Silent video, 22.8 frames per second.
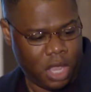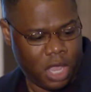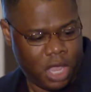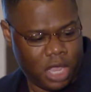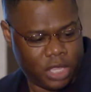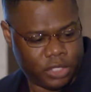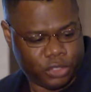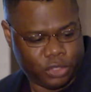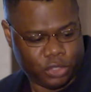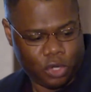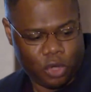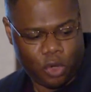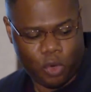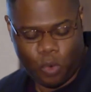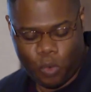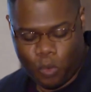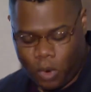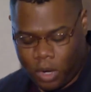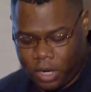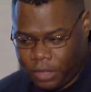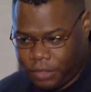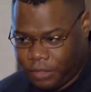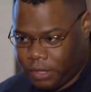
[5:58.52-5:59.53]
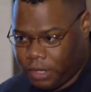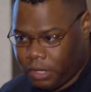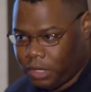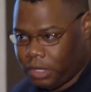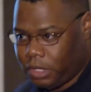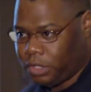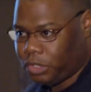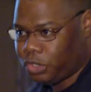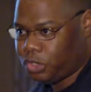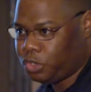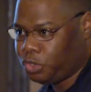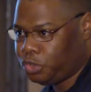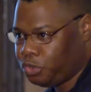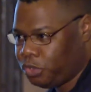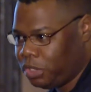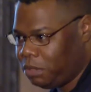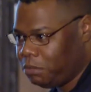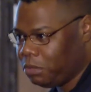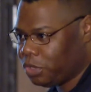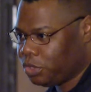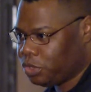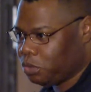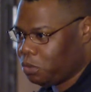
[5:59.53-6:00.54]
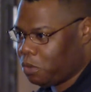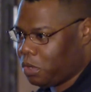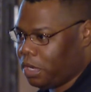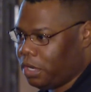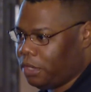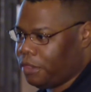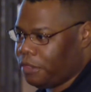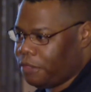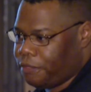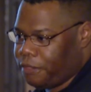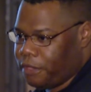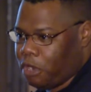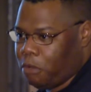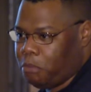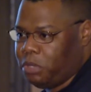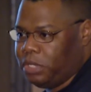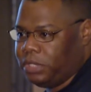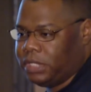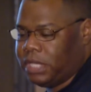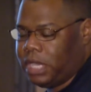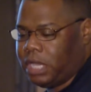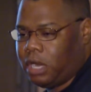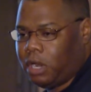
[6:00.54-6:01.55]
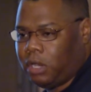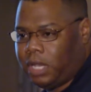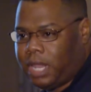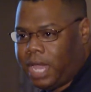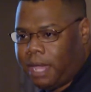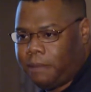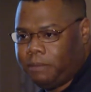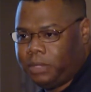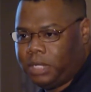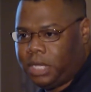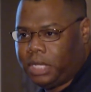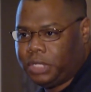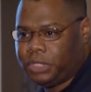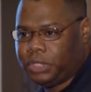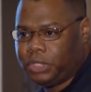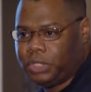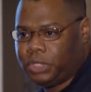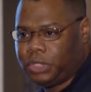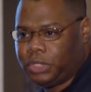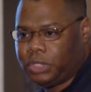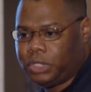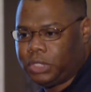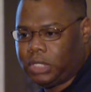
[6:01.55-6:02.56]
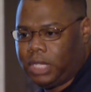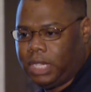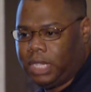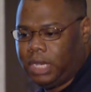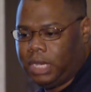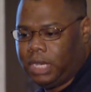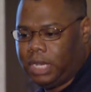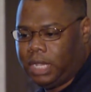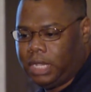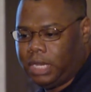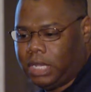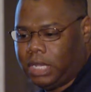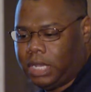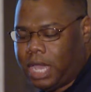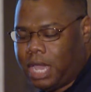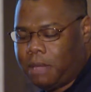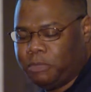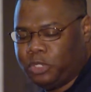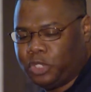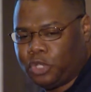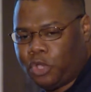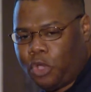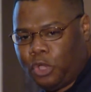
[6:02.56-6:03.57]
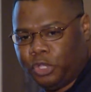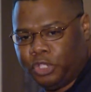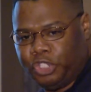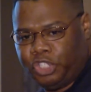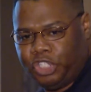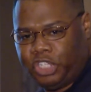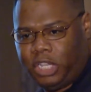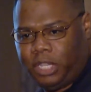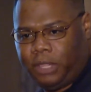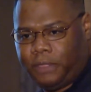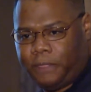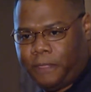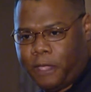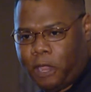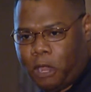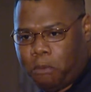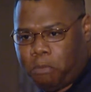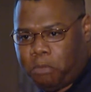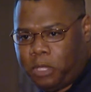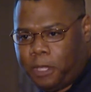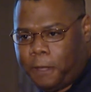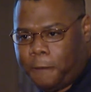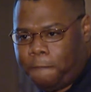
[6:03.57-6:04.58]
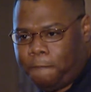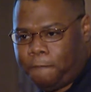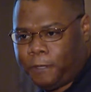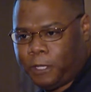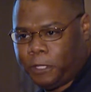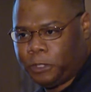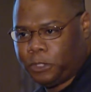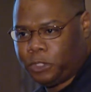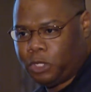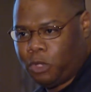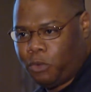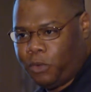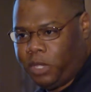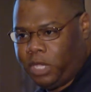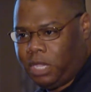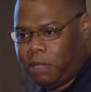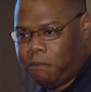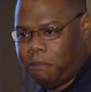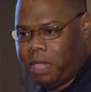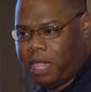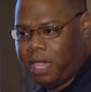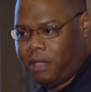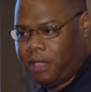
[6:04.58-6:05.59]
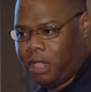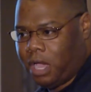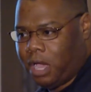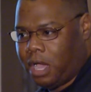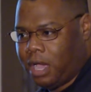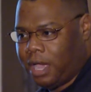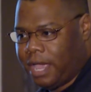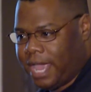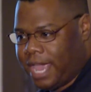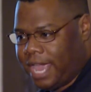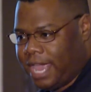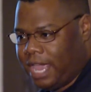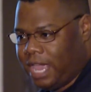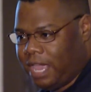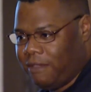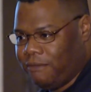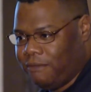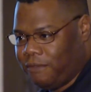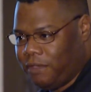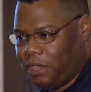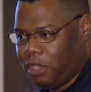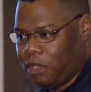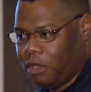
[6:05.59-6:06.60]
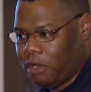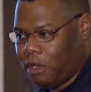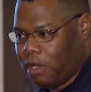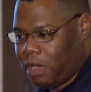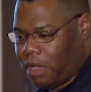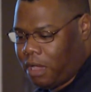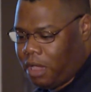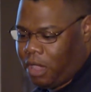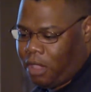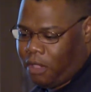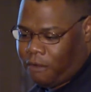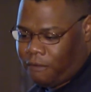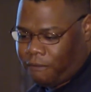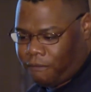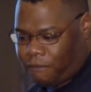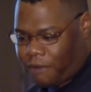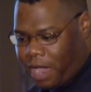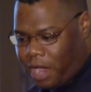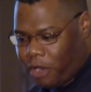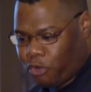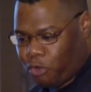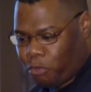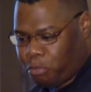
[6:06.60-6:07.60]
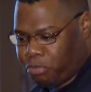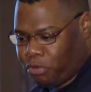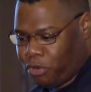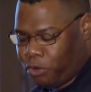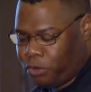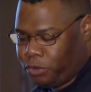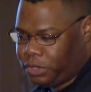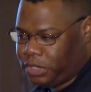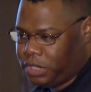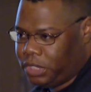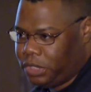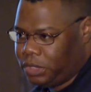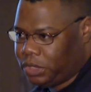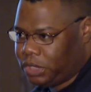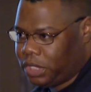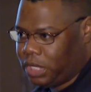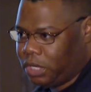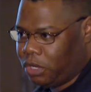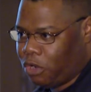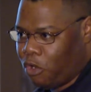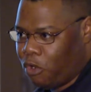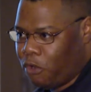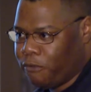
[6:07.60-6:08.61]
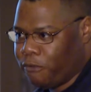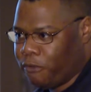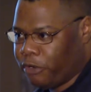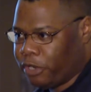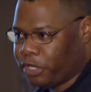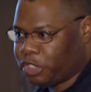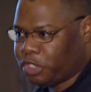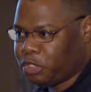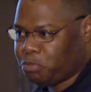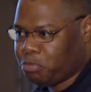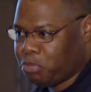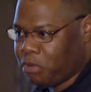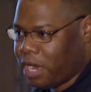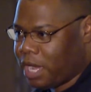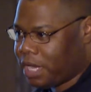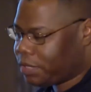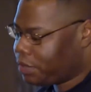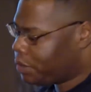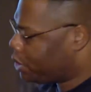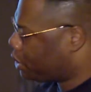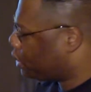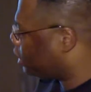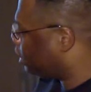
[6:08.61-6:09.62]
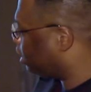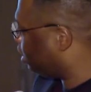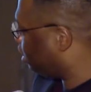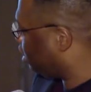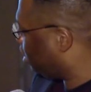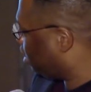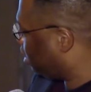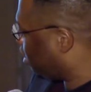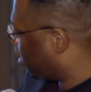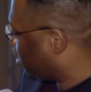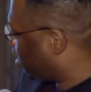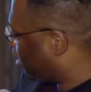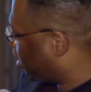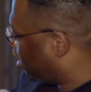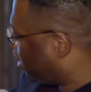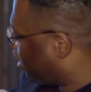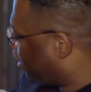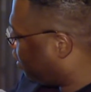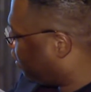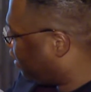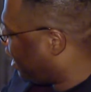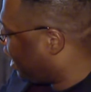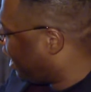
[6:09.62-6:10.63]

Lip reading: And so one of the treatments or one of the therapies that our lab does is in lab is called gene therapy. And so we can make AAV or viral proteins and overexpress the